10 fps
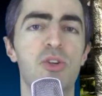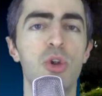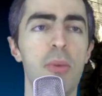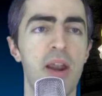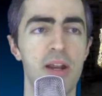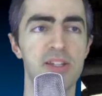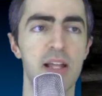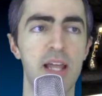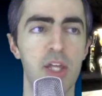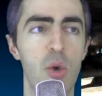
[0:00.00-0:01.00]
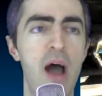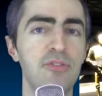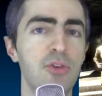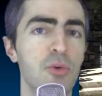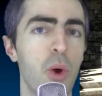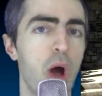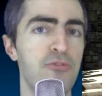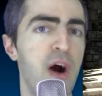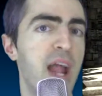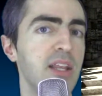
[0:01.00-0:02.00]
what's cool about it is that like you have to
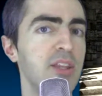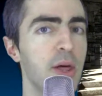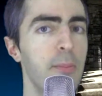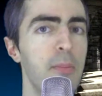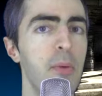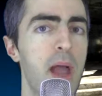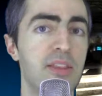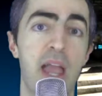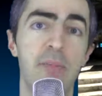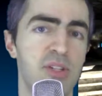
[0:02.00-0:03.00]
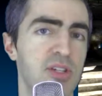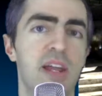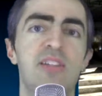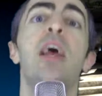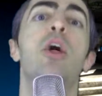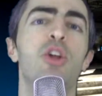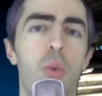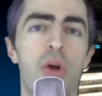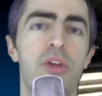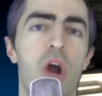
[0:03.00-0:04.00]
find them and the game doesn't like tell
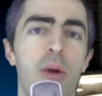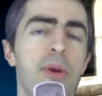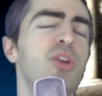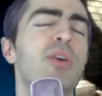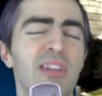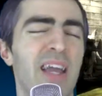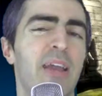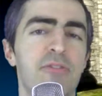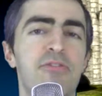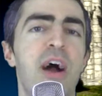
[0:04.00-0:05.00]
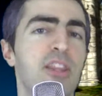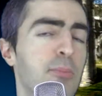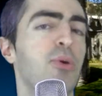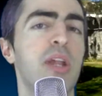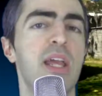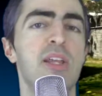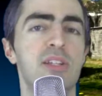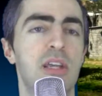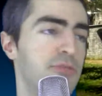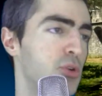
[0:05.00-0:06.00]
you where they are, but you can like find them pretty
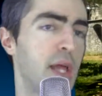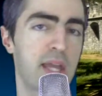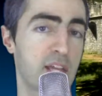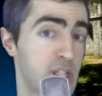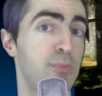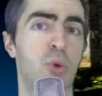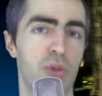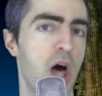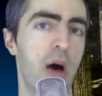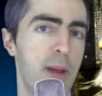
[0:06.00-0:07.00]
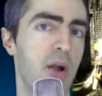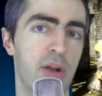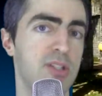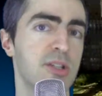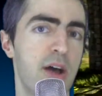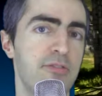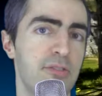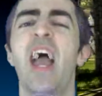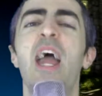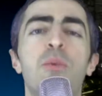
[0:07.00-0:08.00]
easily if you like explore the hub areas
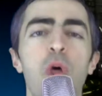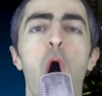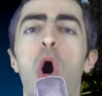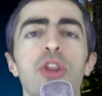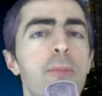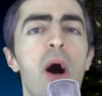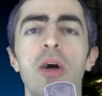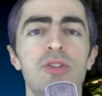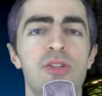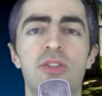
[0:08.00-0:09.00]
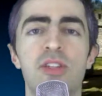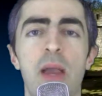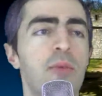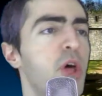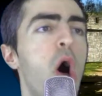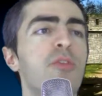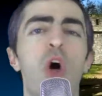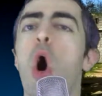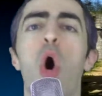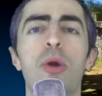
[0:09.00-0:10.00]
enough. And with all the puzzles in this game, with all
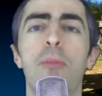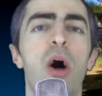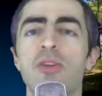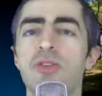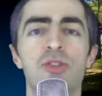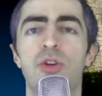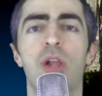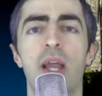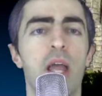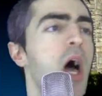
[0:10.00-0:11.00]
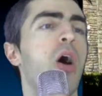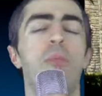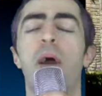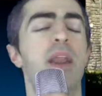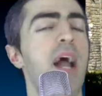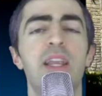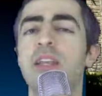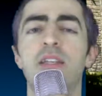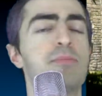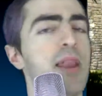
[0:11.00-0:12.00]
the hard puzzles, you're like, "Oh man, I
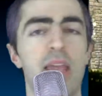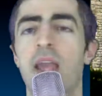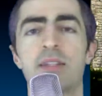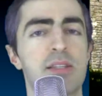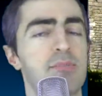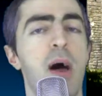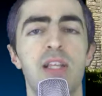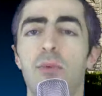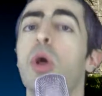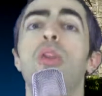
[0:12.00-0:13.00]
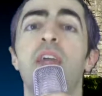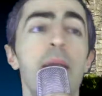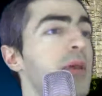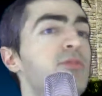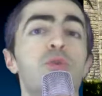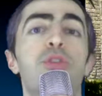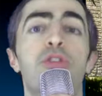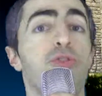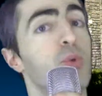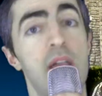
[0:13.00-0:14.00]
need as many hints as possible." The game gives you
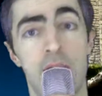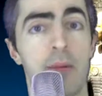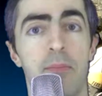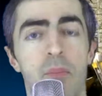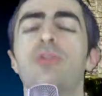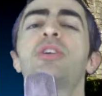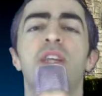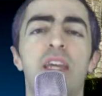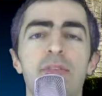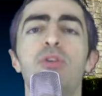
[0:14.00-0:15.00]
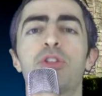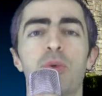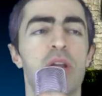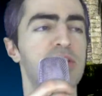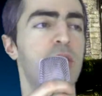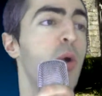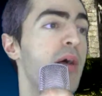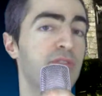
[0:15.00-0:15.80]
3 well, it doesn't give you three. It's like you